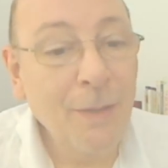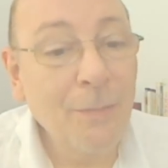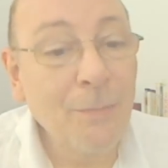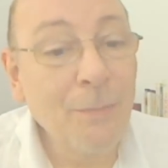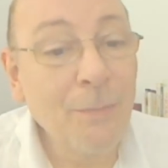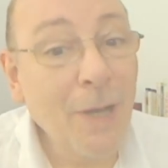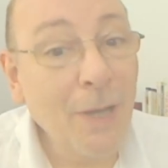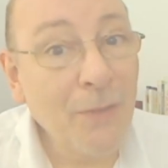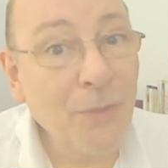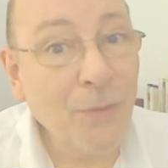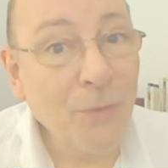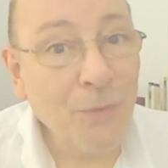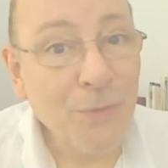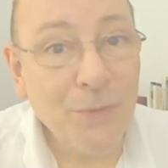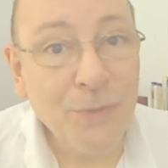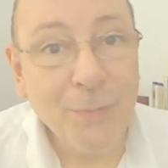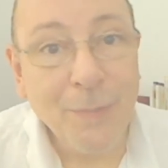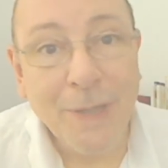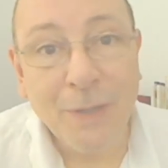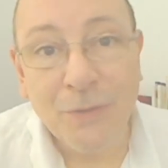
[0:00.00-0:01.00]
My
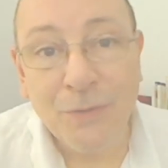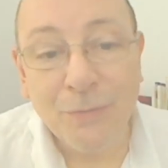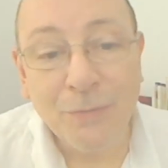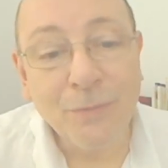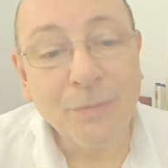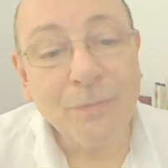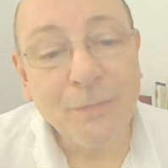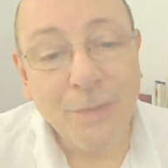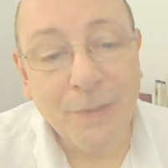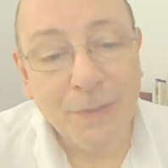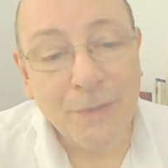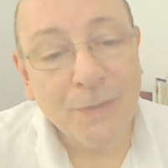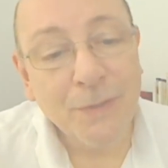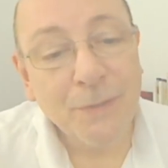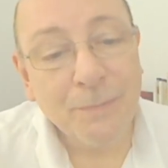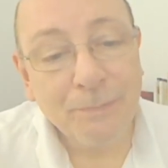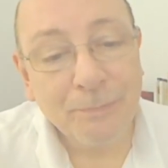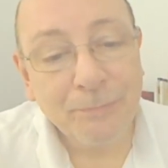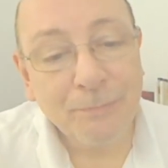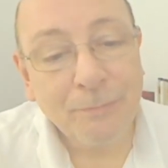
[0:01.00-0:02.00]
thoughts about all of this.
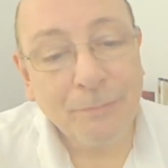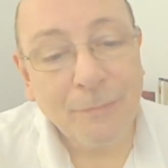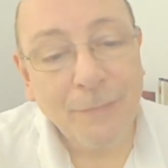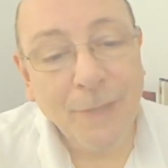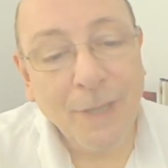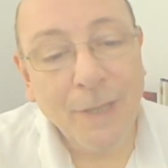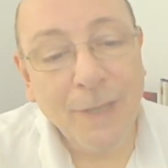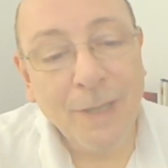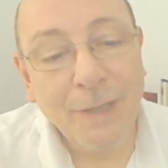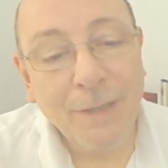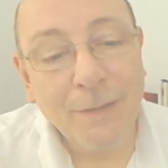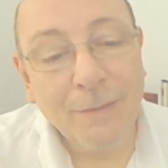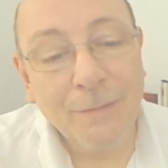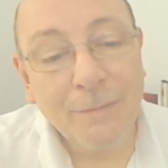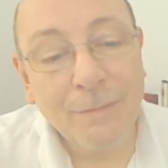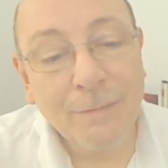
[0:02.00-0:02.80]
Uh,